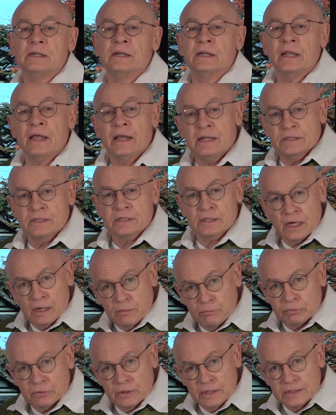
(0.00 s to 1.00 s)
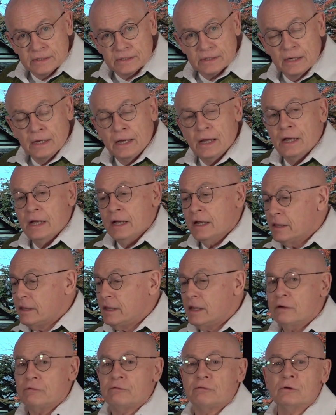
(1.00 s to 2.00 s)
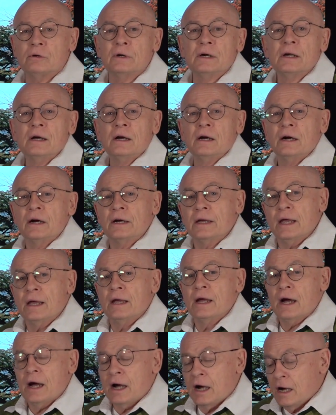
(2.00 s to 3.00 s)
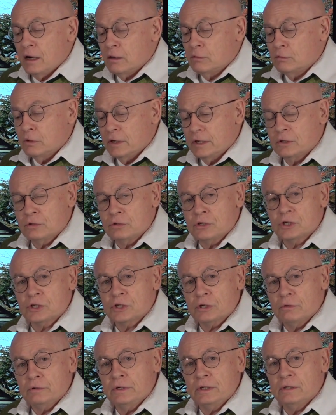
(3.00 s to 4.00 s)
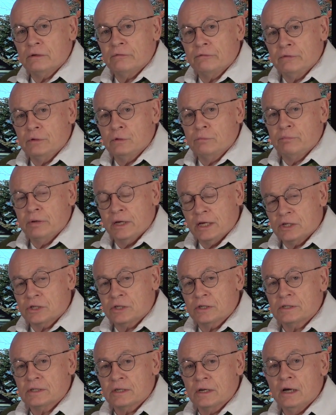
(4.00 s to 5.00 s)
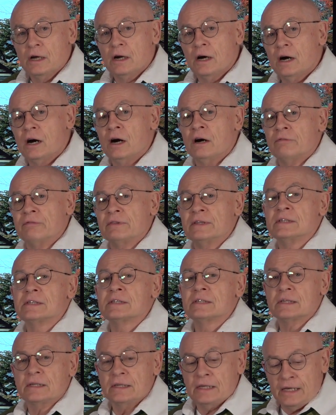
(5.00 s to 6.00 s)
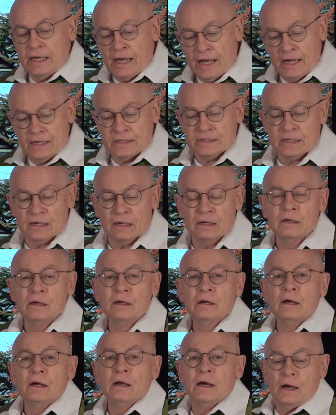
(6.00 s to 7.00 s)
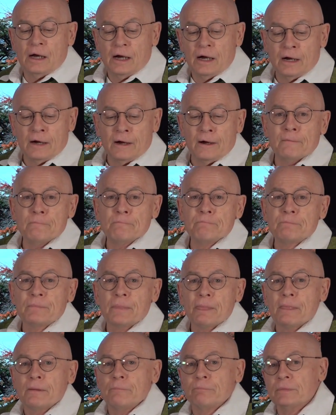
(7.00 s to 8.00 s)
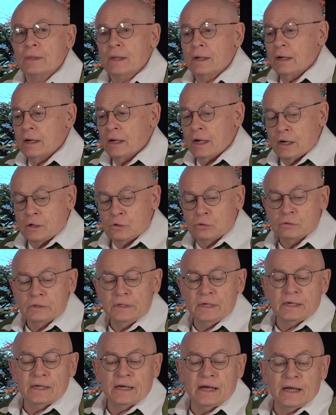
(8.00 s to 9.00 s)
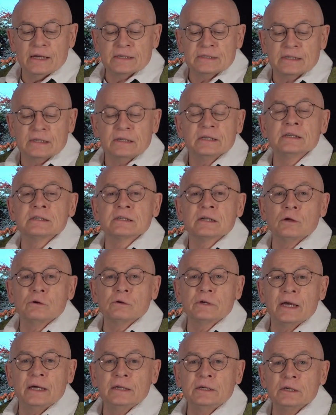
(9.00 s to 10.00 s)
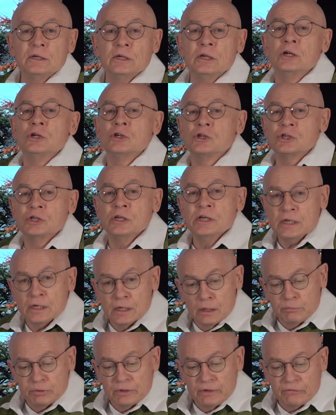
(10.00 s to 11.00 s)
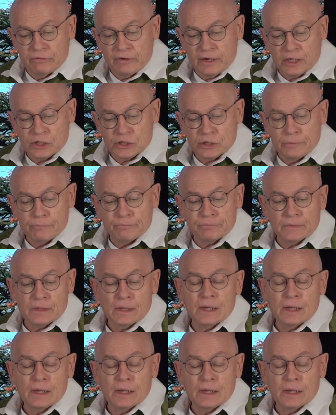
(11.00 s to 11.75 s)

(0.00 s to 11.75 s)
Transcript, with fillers: in landscape prints, and therefore, okay, I want to show you a few pictures of this castle. Um, Hikone Castle is located in Shiga Prefecture.